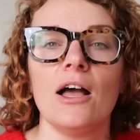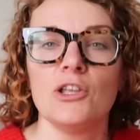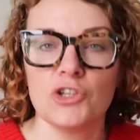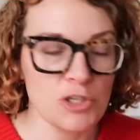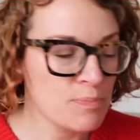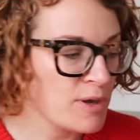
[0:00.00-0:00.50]

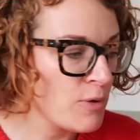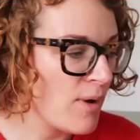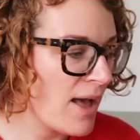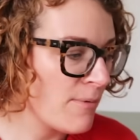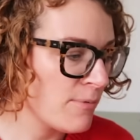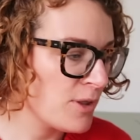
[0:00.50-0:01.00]
Just be
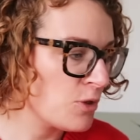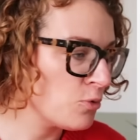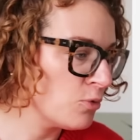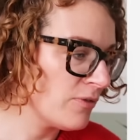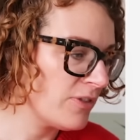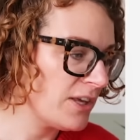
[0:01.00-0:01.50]
aware with
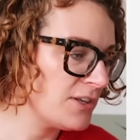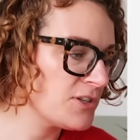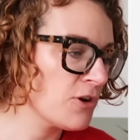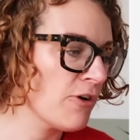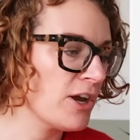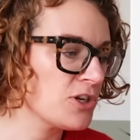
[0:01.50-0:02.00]
all of these,
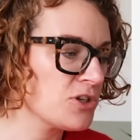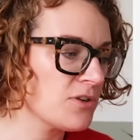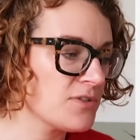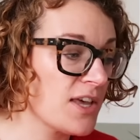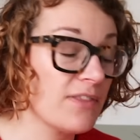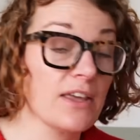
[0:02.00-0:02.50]
sorry, I should
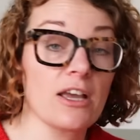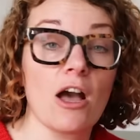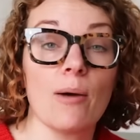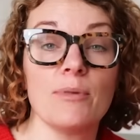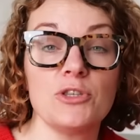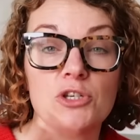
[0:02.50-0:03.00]
have said, they
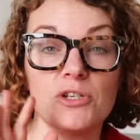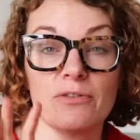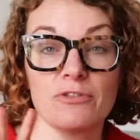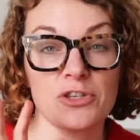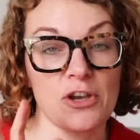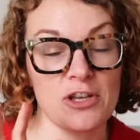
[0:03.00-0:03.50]
come in two
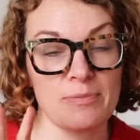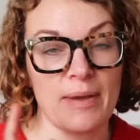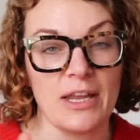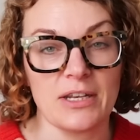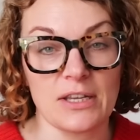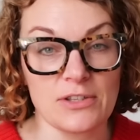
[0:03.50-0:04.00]
different size
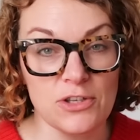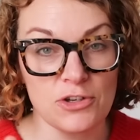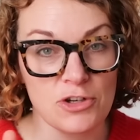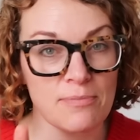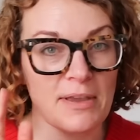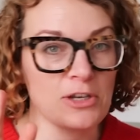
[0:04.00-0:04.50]
bandings, so
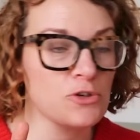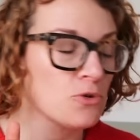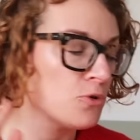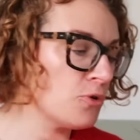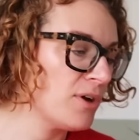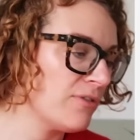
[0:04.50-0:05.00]
just make
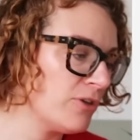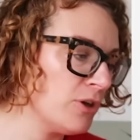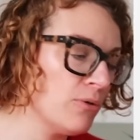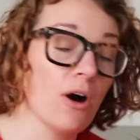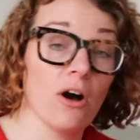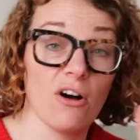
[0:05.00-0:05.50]
sure if
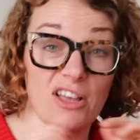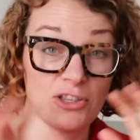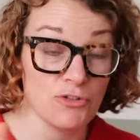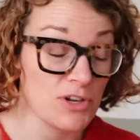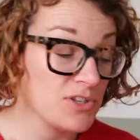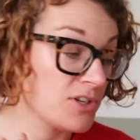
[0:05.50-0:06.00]
you are
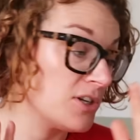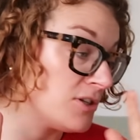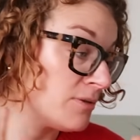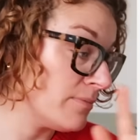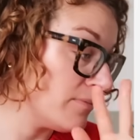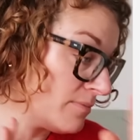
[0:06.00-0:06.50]

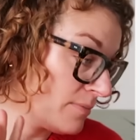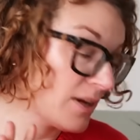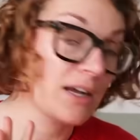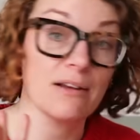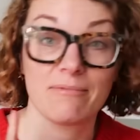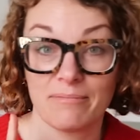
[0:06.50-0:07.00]
interested,
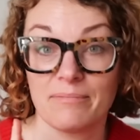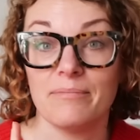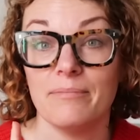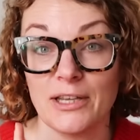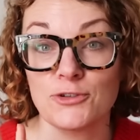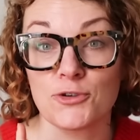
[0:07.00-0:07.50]

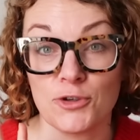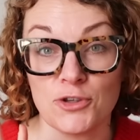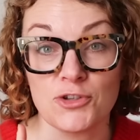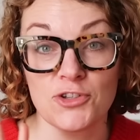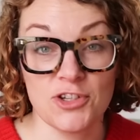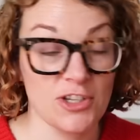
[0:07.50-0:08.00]
make sure
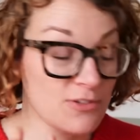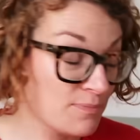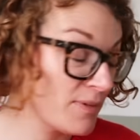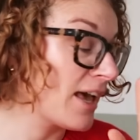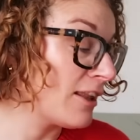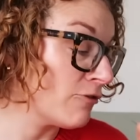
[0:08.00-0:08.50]
you
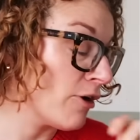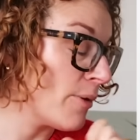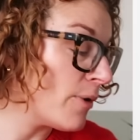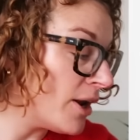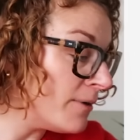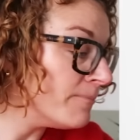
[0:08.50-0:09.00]
get the right
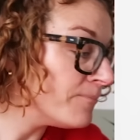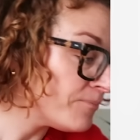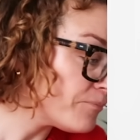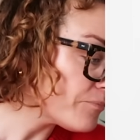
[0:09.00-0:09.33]
one.